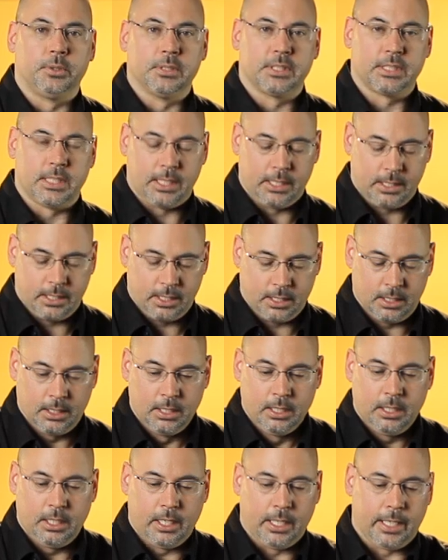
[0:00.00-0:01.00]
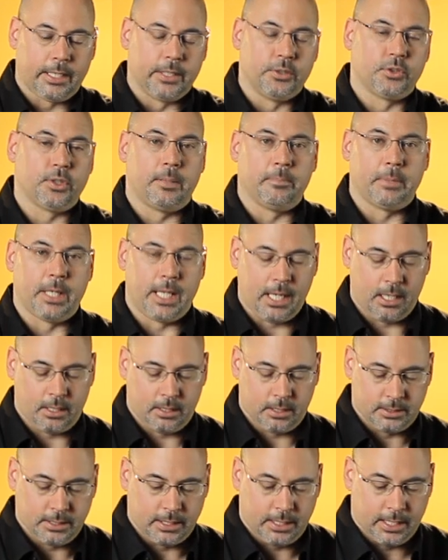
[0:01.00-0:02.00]
bolt sitting there, and I can drop my head
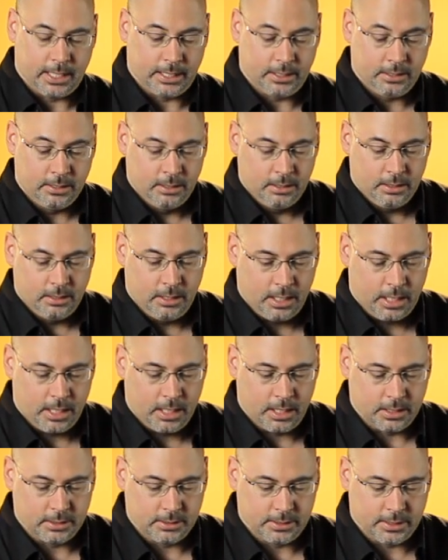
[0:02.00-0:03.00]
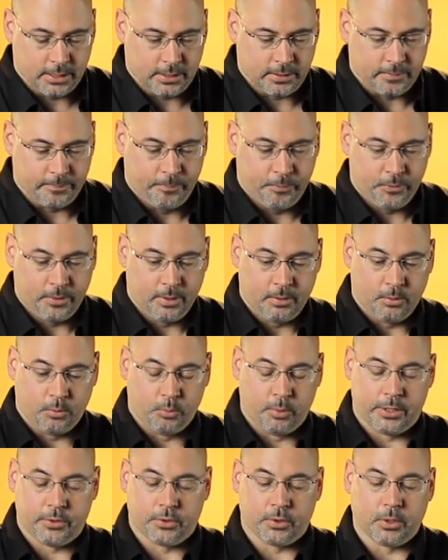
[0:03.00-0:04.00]
onto that. And
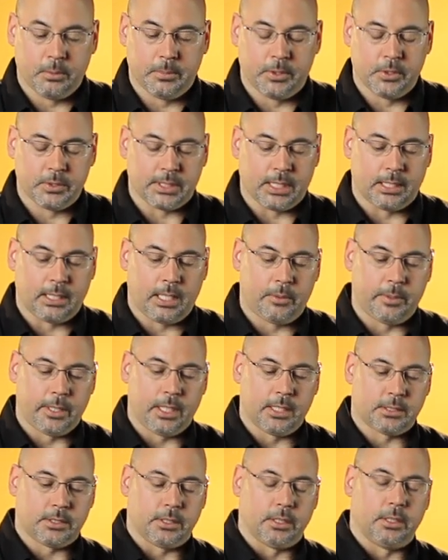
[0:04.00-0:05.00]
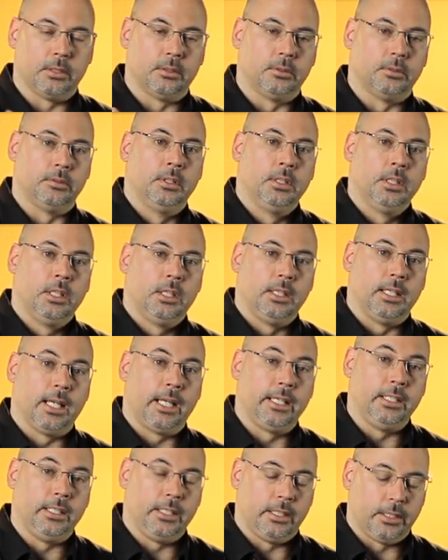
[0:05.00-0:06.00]
with Dromos allowing us to go
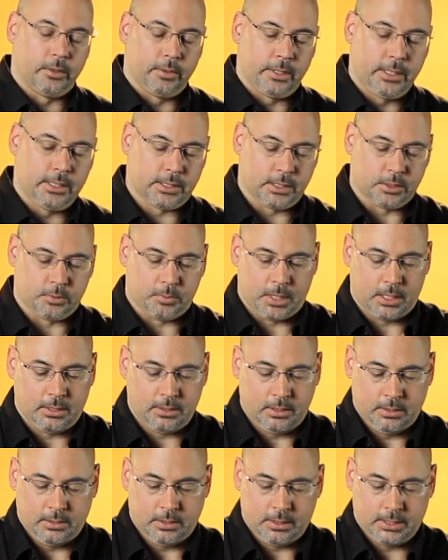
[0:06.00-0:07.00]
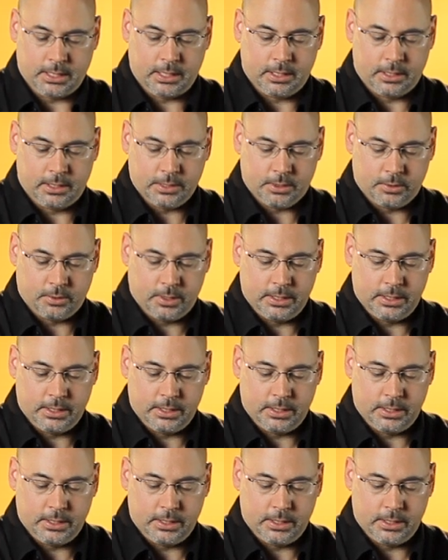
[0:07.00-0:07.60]
90 degrees as well, say in this